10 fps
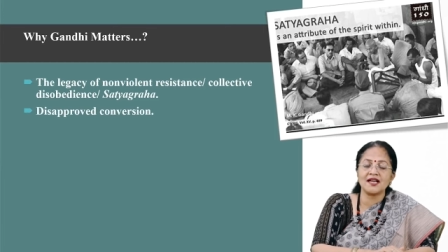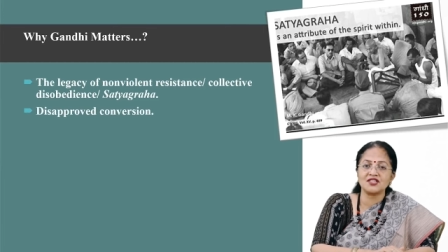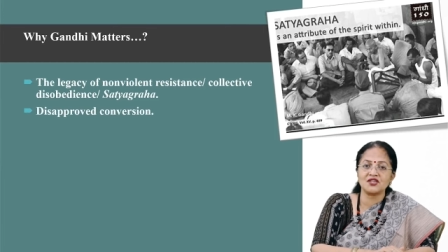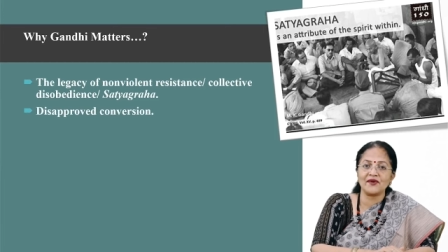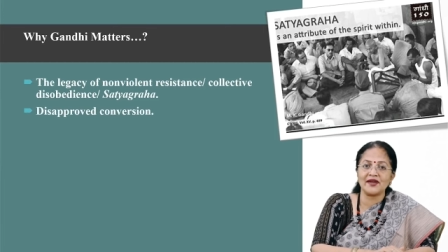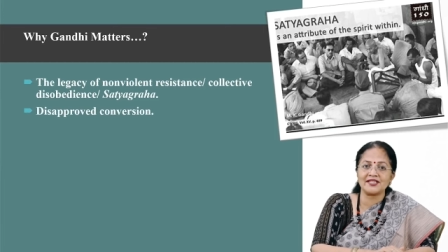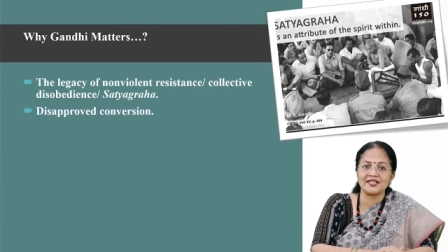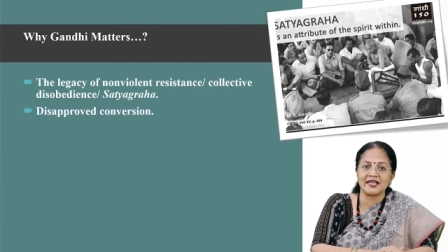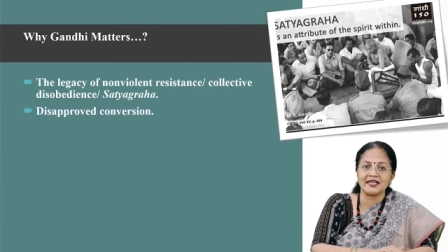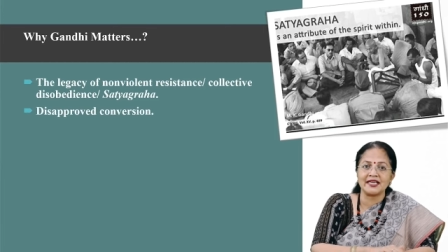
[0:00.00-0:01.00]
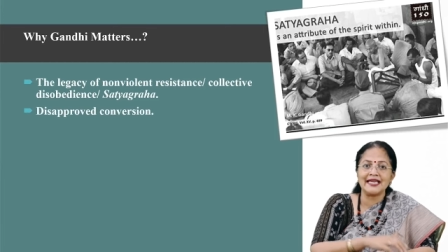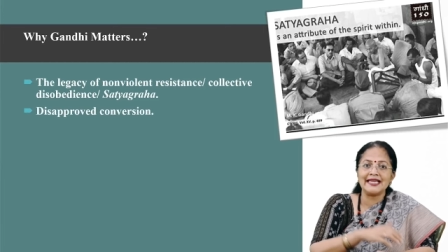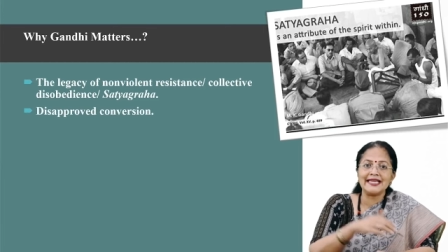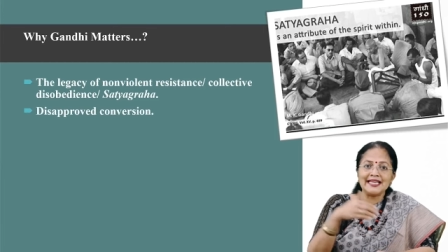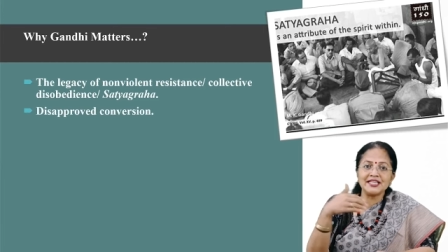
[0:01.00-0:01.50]
cultivating
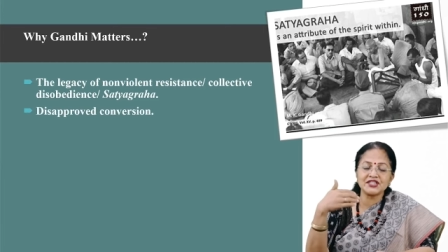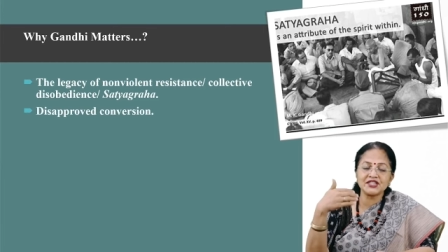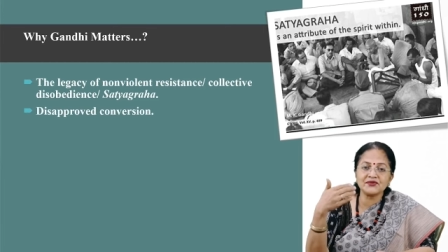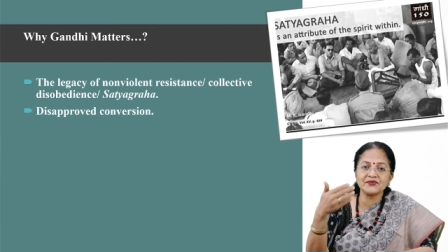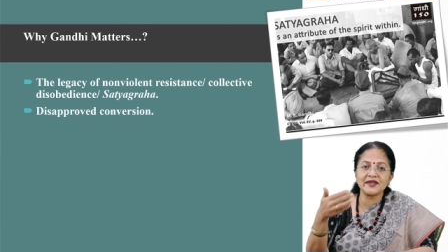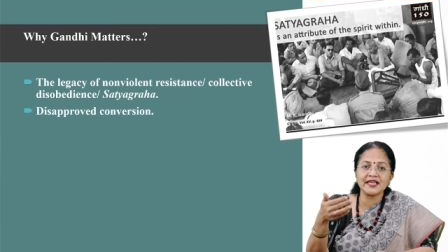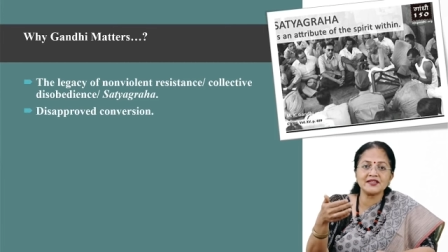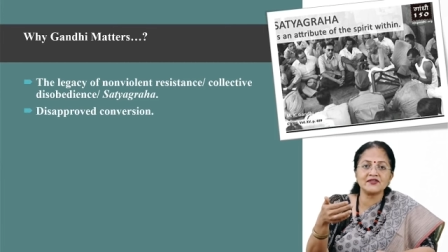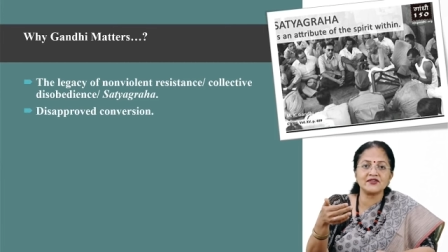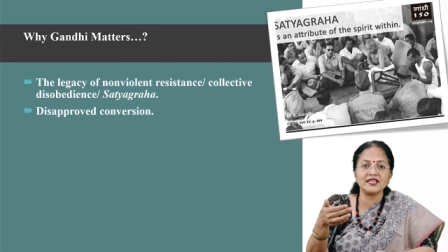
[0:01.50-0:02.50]
interfaith